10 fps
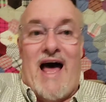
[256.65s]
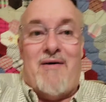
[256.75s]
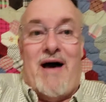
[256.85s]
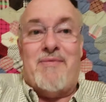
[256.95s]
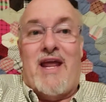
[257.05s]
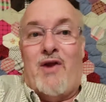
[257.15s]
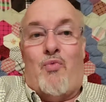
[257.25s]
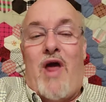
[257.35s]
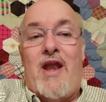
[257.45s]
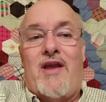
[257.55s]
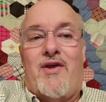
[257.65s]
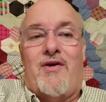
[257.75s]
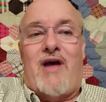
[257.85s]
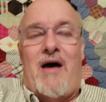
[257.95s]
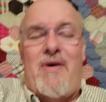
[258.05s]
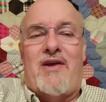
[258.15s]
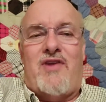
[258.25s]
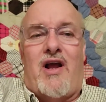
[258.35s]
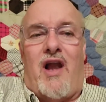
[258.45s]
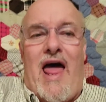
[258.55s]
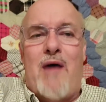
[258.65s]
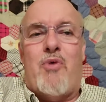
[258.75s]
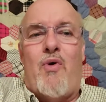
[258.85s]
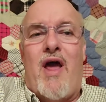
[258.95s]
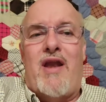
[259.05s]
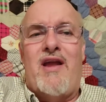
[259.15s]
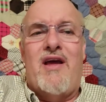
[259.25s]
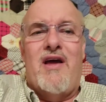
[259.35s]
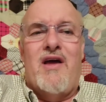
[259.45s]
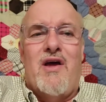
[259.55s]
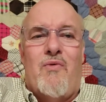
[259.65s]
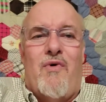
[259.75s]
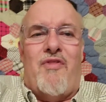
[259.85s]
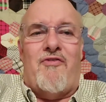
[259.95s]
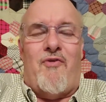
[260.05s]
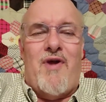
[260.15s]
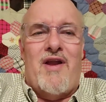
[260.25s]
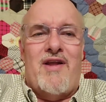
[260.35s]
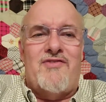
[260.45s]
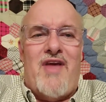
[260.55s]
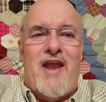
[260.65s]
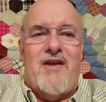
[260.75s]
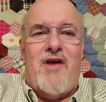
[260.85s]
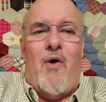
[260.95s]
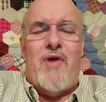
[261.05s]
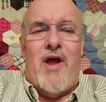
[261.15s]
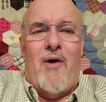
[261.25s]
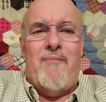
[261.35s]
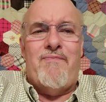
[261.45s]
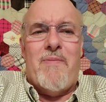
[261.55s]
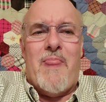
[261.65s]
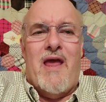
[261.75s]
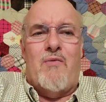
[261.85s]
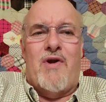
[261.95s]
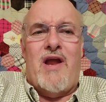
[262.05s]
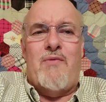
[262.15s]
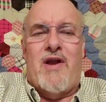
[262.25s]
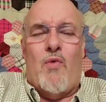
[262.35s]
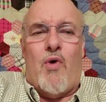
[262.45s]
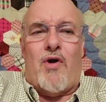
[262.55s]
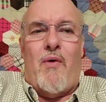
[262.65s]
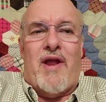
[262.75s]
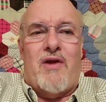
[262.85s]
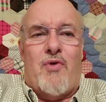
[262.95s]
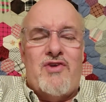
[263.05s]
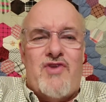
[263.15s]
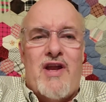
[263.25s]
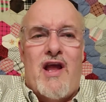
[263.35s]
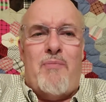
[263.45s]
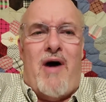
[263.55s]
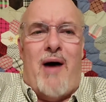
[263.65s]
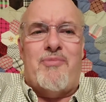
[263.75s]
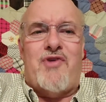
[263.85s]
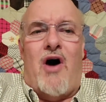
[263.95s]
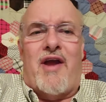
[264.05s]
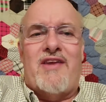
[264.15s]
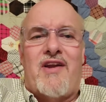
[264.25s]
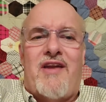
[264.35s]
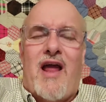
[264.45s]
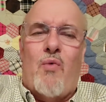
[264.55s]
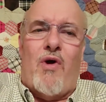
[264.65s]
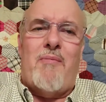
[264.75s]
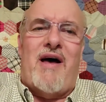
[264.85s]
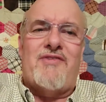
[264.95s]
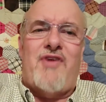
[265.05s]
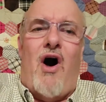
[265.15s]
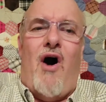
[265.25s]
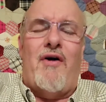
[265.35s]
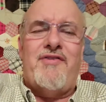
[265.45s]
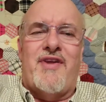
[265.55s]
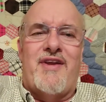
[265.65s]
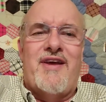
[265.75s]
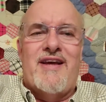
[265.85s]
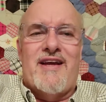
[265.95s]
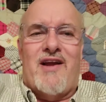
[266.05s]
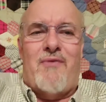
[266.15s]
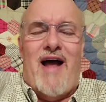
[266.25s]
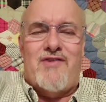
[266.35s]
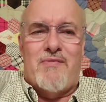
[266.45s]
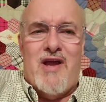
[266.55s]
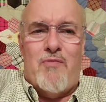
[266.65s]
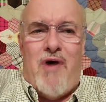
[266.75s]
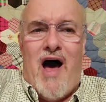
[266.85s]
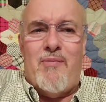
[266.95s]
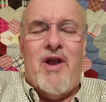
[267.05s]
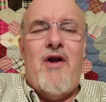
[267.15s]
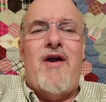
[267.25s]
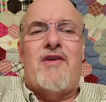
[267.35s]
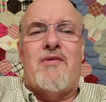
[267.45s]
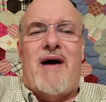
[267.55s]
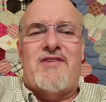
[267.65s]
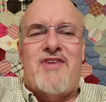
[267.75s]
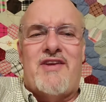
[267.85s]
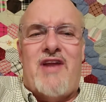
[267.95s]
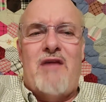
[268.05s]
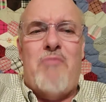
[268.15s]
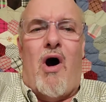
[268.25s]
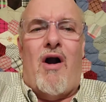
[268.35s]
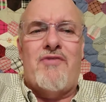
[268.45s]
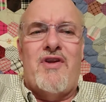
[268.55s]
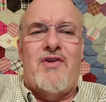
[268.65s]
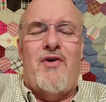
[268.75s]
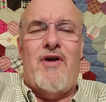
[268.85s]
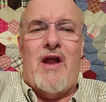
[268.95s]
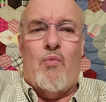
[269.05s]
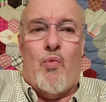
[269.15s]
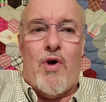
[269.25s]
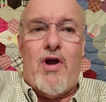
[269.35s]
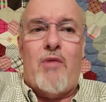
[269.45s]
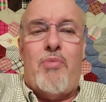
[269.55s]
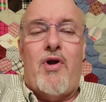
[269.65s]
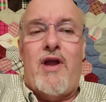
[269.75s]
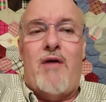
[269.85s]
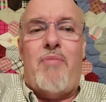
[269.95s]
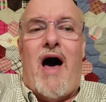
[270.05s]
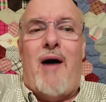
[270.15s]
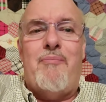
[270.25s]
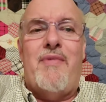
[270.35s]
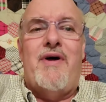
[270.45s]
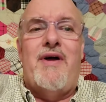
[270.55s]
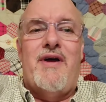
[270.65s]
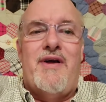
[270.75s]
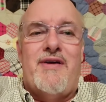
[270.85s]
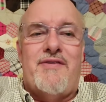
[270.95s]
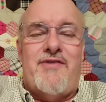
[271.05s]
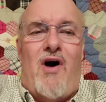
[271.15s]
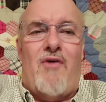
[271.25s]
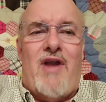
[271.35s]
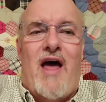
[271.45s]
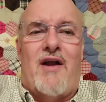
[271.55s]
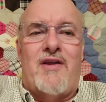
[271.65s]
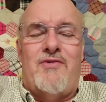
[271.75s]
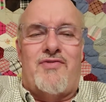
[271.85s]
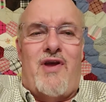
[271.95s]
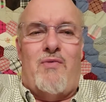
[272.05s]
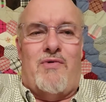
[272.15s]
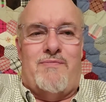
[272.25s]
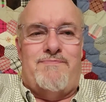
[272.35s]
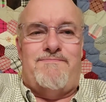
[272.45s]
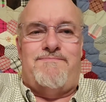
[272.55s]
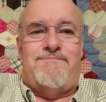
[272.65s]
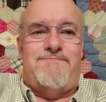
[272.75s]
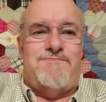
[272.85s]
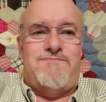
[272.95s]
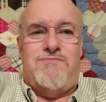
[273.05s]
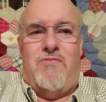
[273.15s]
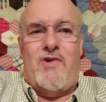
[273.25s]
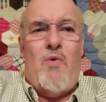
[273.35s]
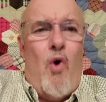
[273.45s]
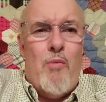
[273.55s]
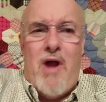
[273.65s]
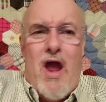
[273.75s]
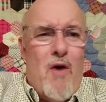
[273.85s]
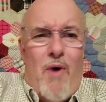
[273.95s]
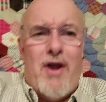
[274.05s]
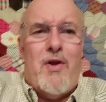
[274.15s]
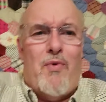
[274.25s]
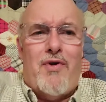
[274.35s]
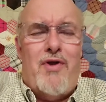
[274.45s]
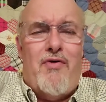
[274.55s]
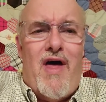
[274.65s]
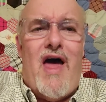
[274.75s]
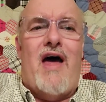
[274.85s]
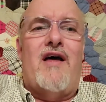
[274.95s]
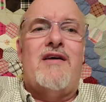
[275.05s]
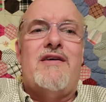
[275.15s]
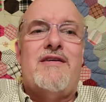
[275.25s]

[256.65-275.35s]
I, am getting ready to, I'm actually collaborating with a friend in San Antonio. We're getting ready to work on a Christian hip hop song. He's going to take one of my songs and going to write some hip hop lyrics, about 16 bars into it, and we're going to put a hip hop song down. And you say, Well, you old man, why do you want to do that?